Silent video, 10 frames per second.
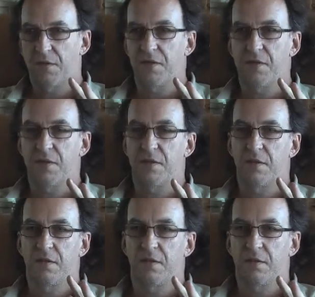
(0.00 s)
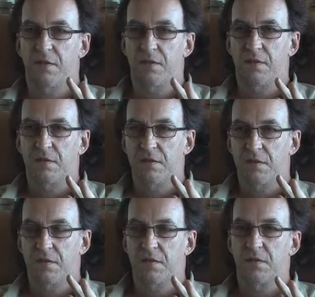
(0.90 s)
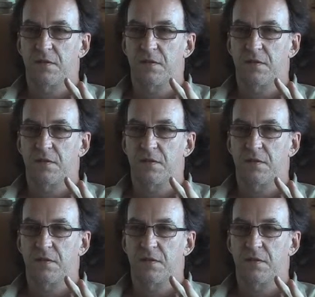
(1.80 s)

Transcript: No one is speaking in this clip.